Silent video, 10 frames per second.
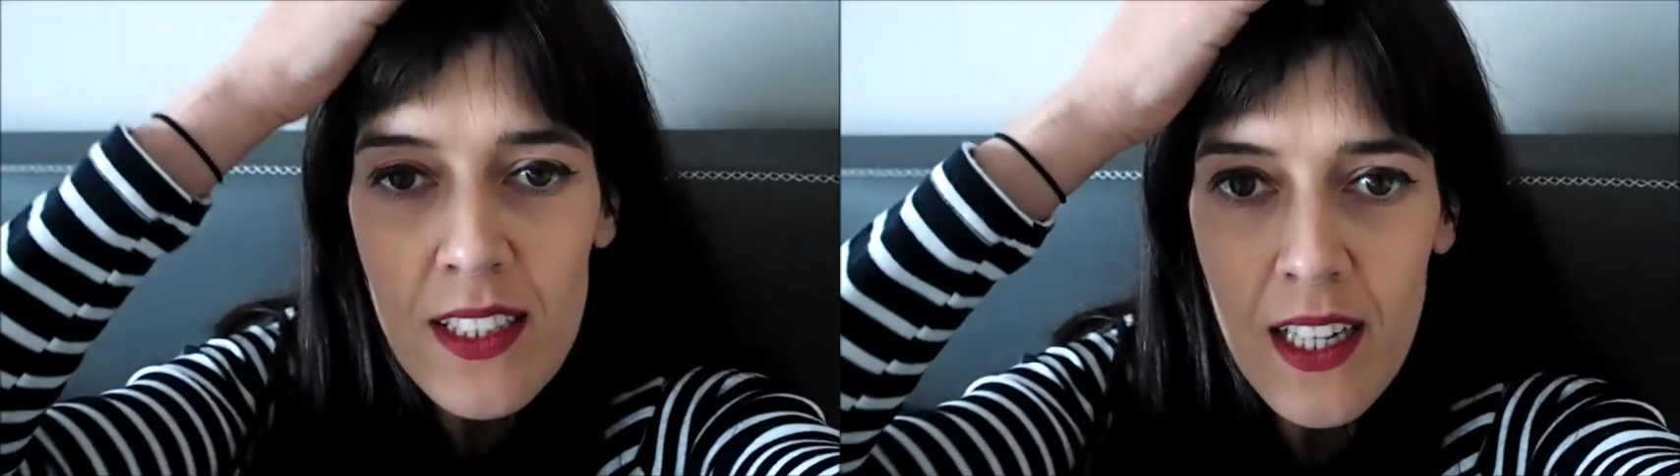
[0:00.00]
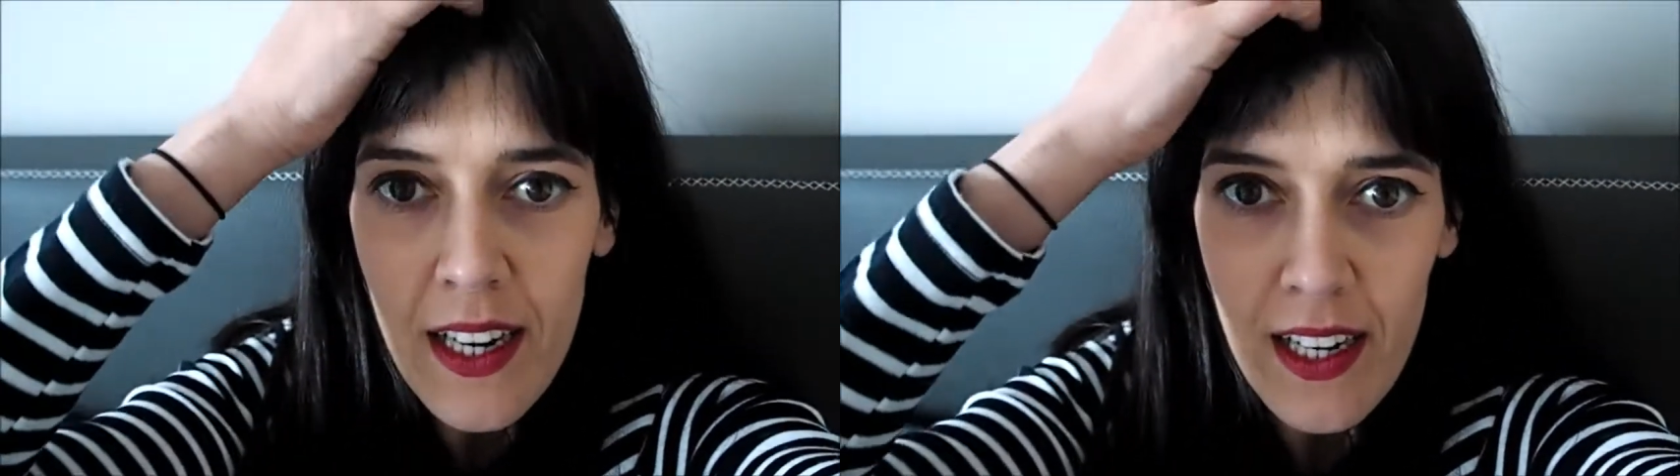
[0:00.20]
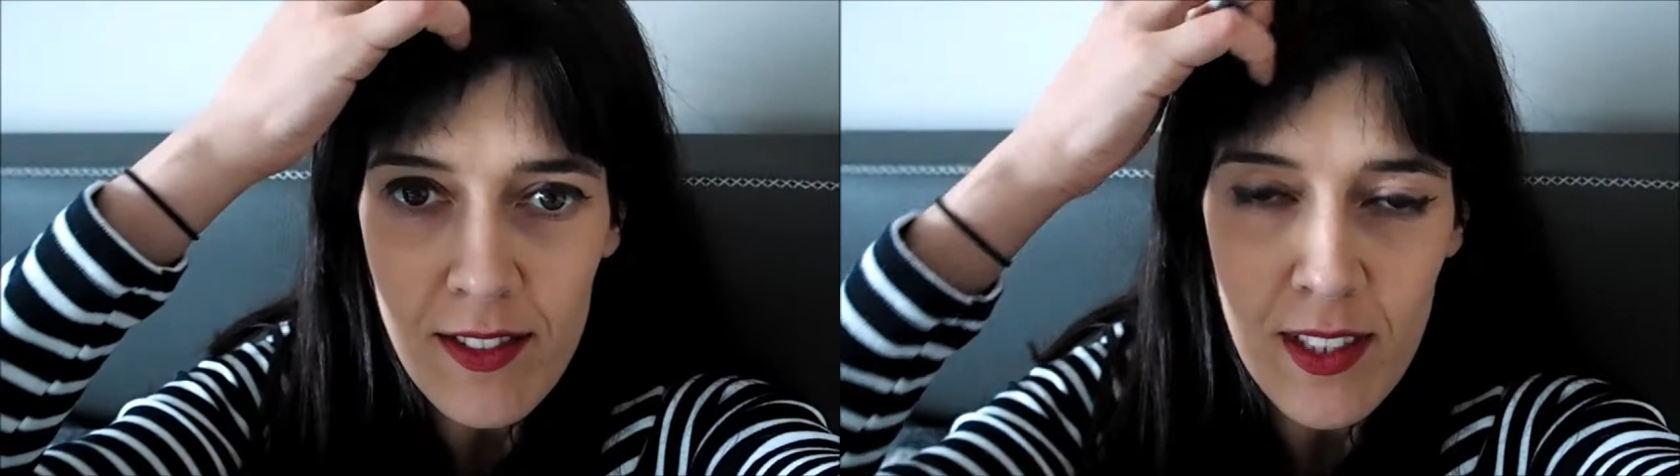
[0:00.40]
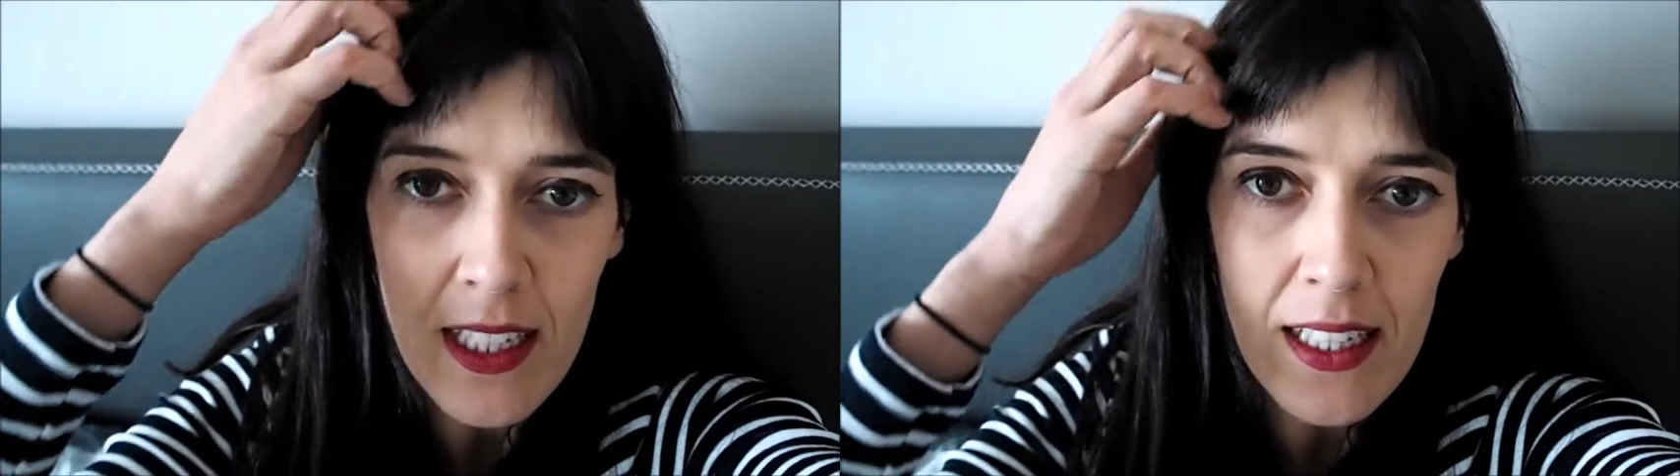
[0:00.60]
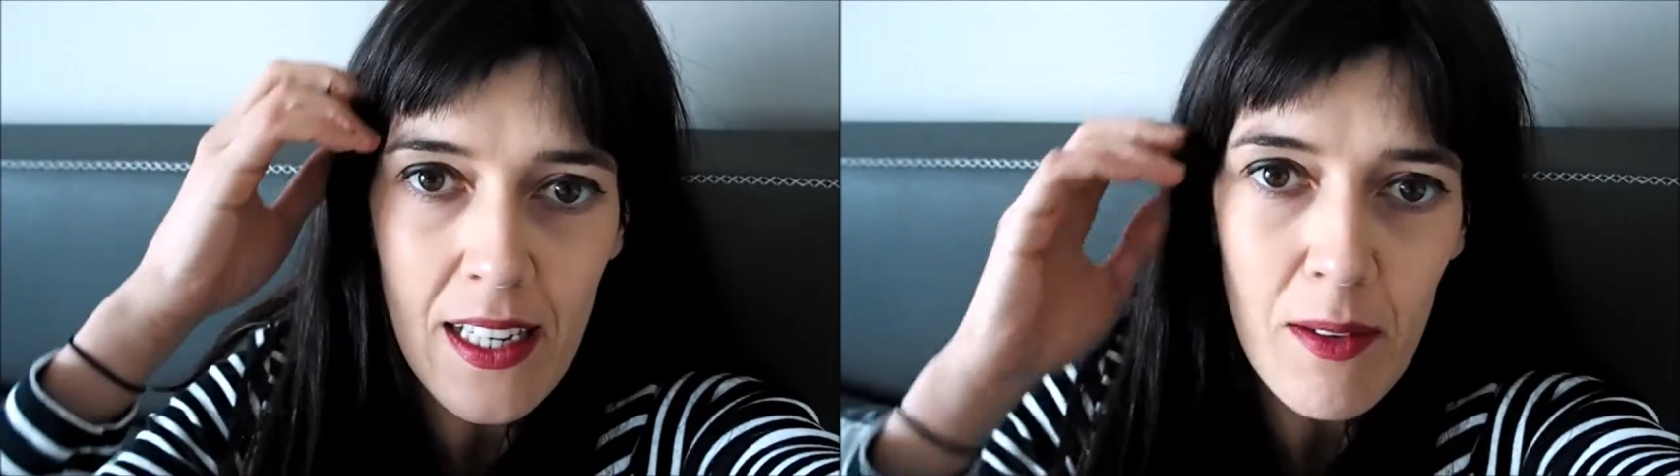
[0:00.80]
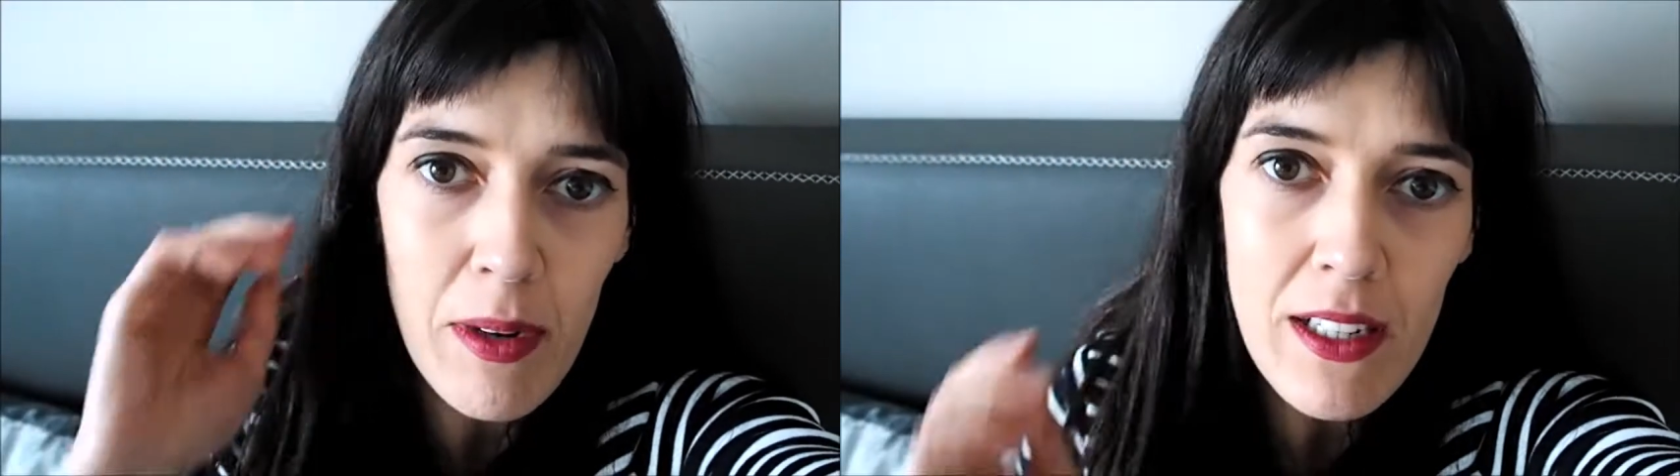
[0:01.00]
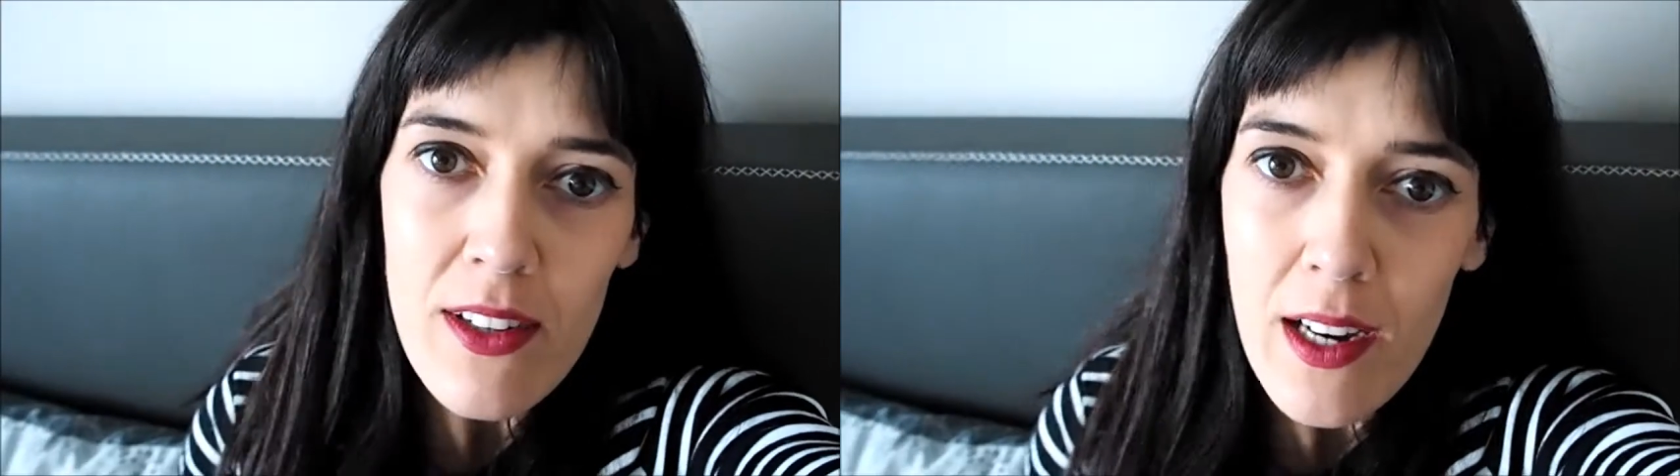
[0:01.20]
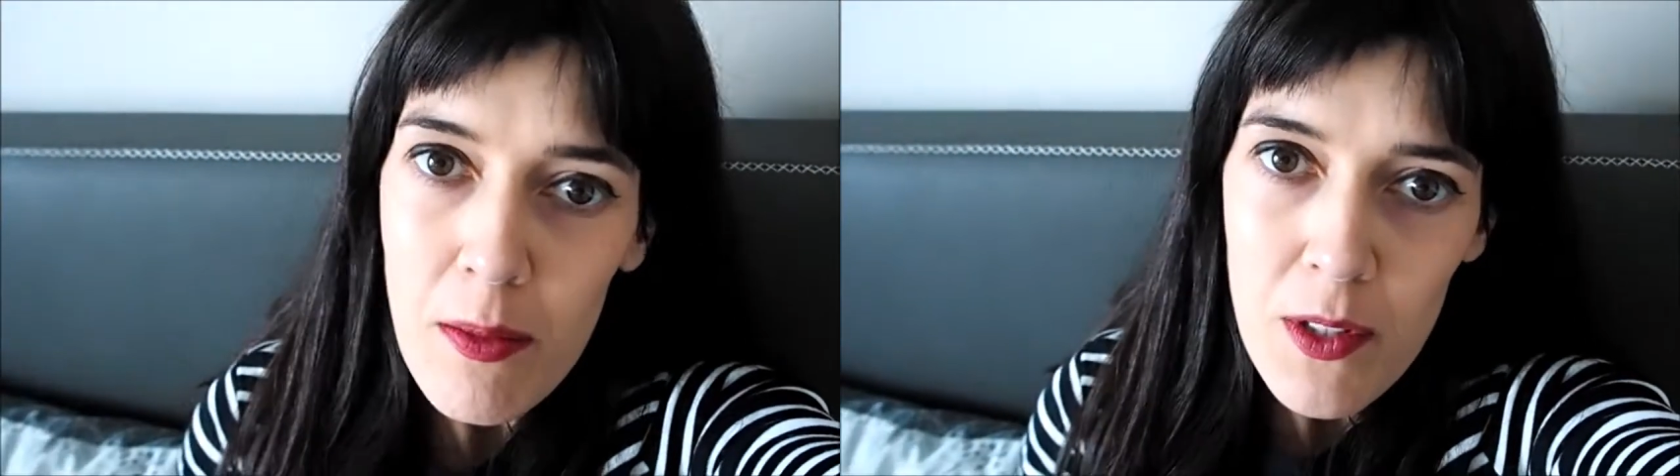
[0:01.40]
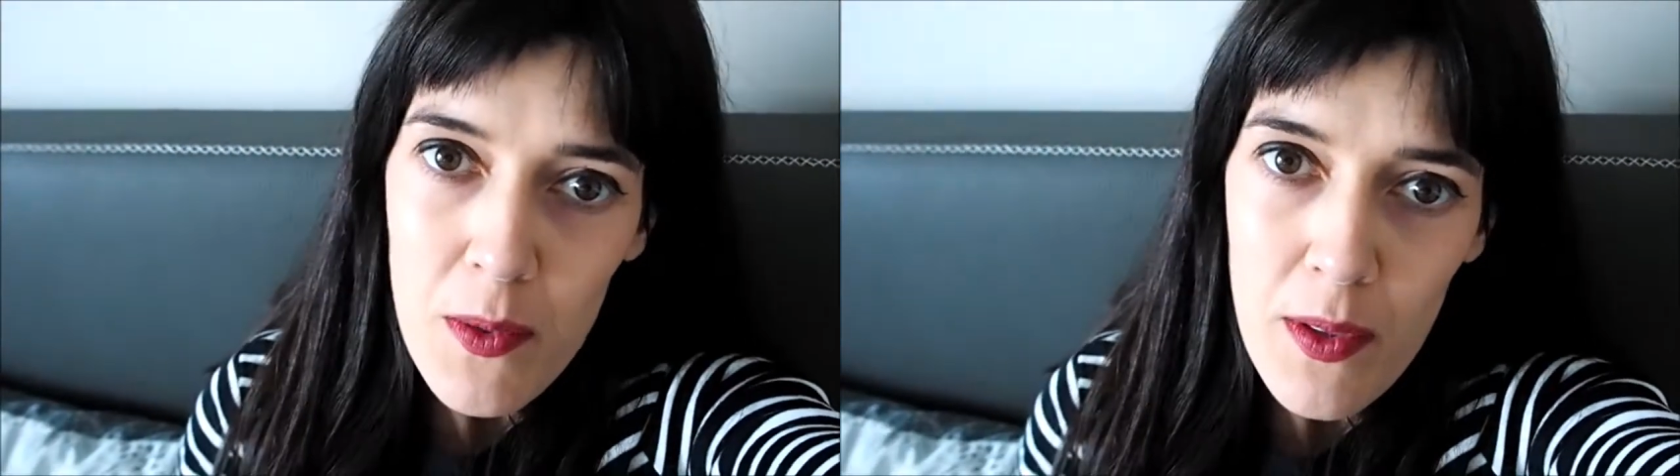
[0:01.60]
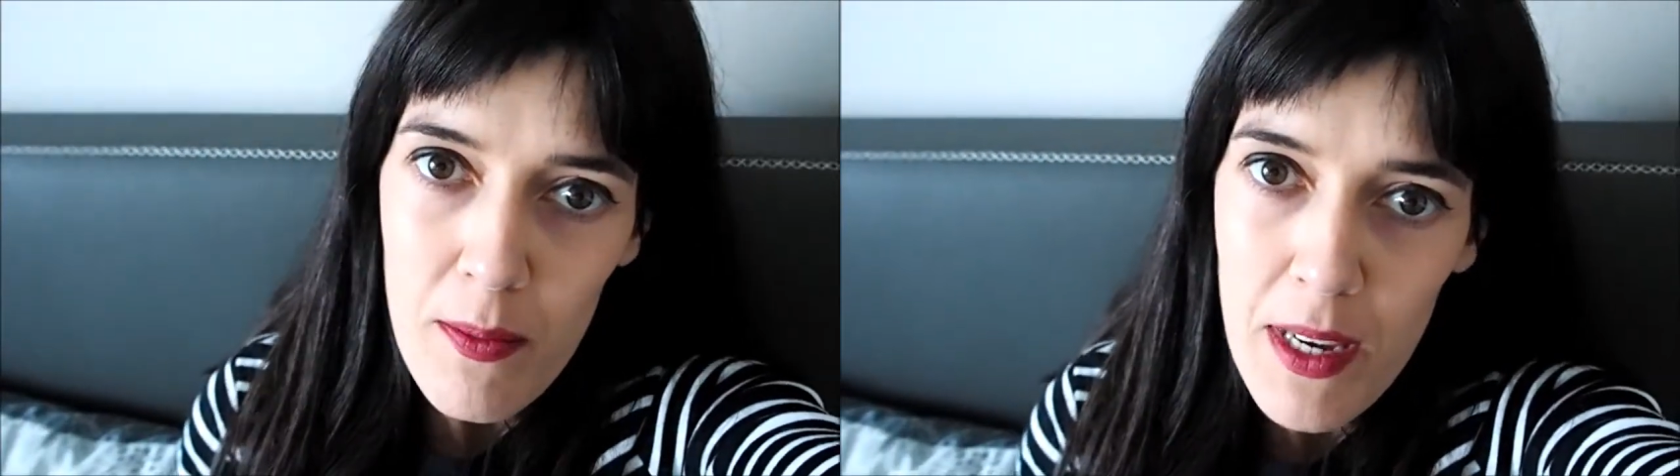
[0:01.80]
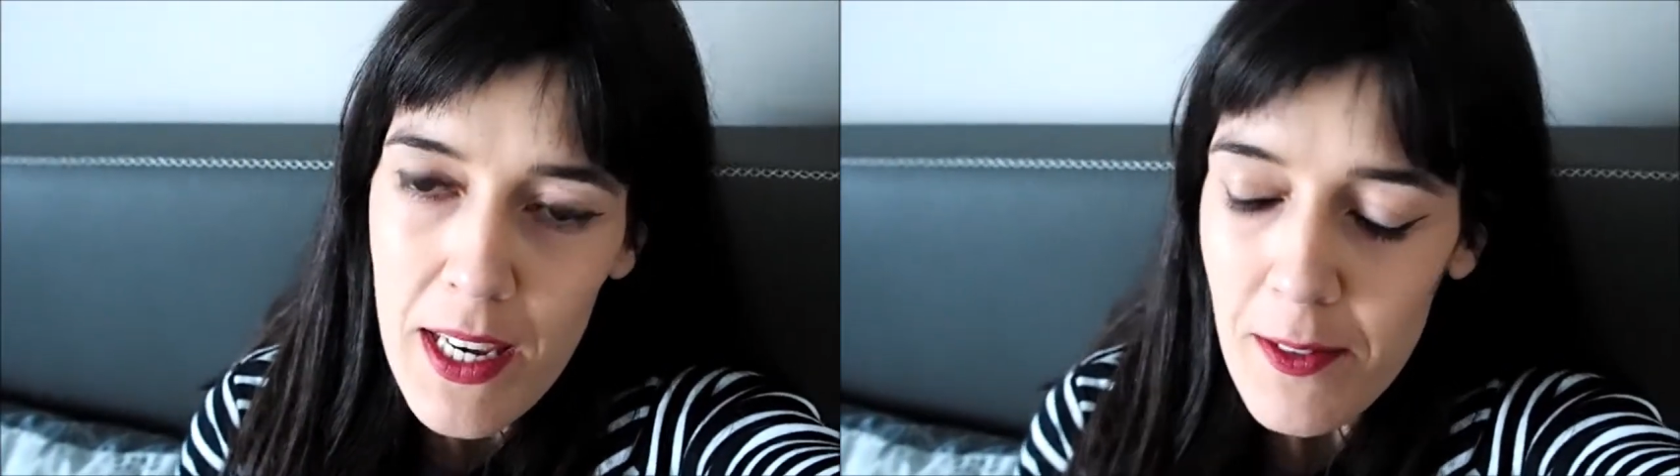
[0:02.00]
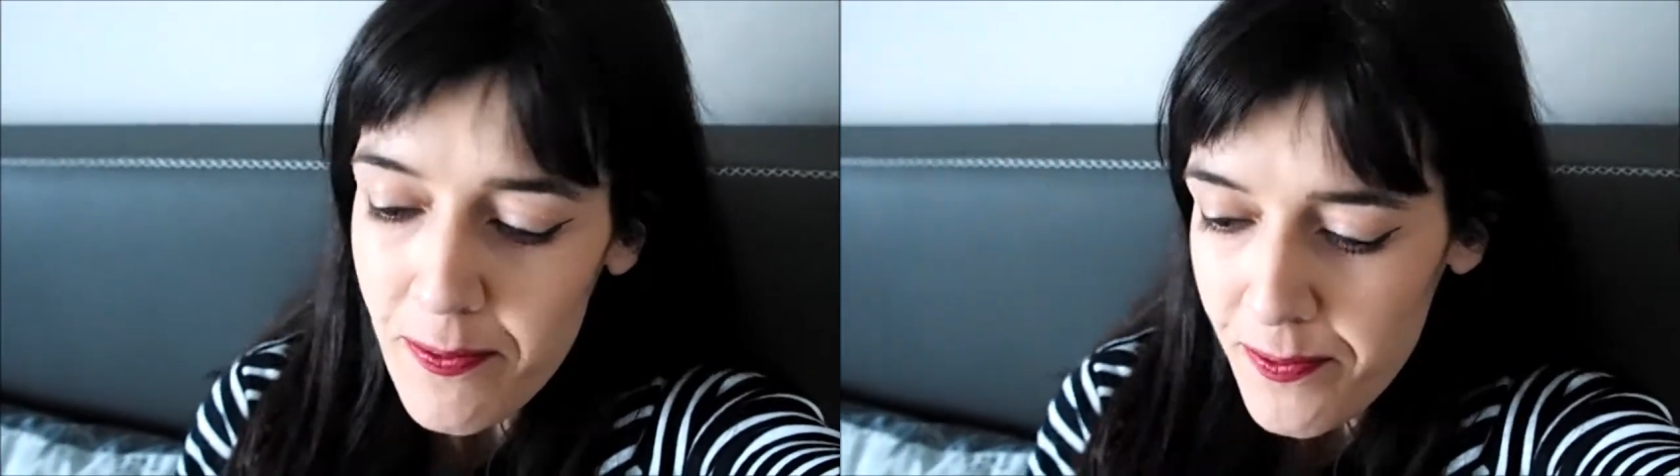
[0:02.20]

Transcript: I have to get like my track boots with me.